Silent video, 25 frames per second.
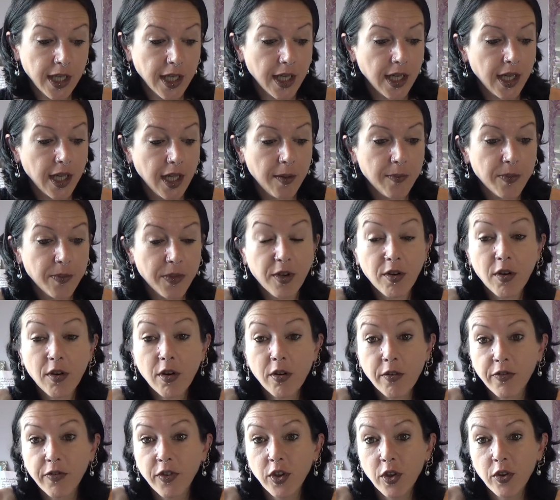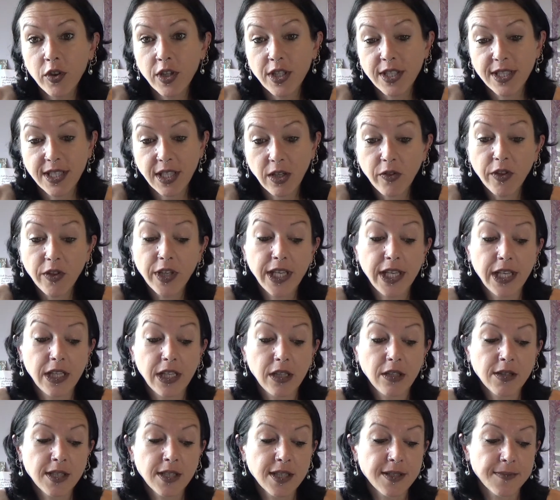There are a few that are still on the
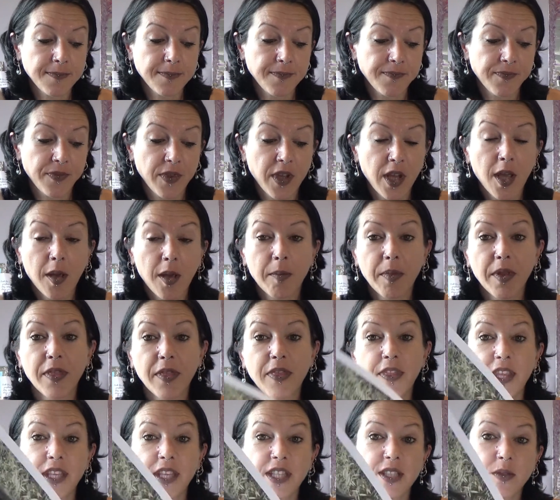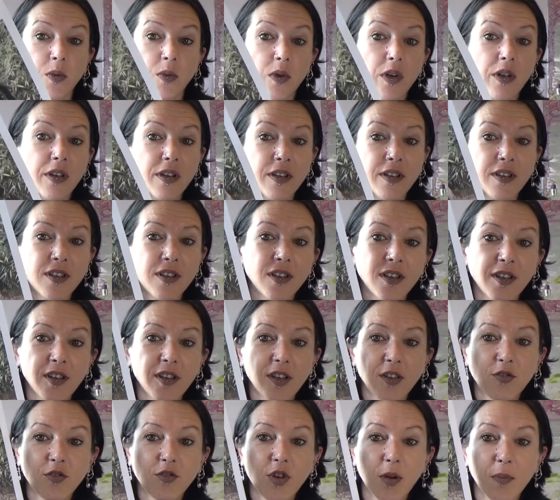needles, but this one
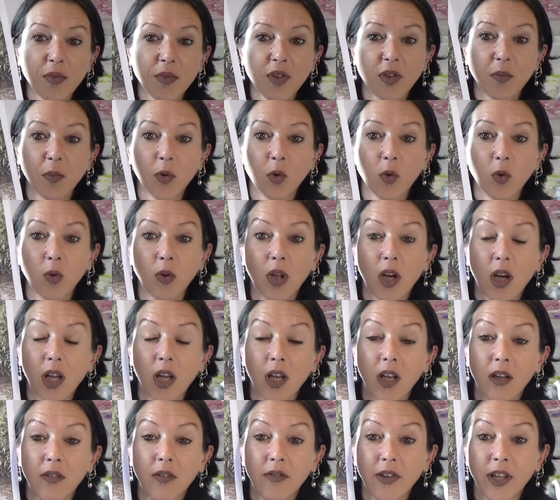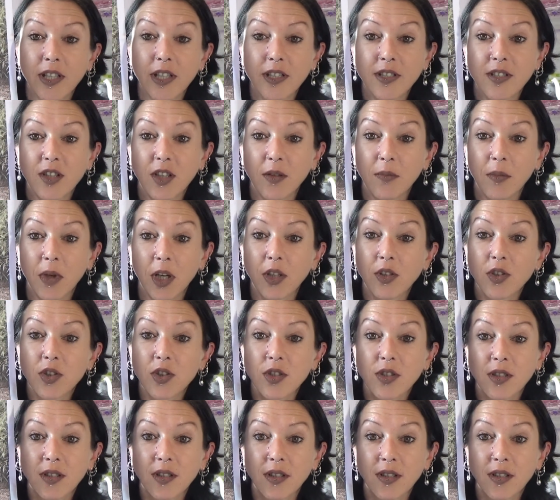trumps them all. I love it so much.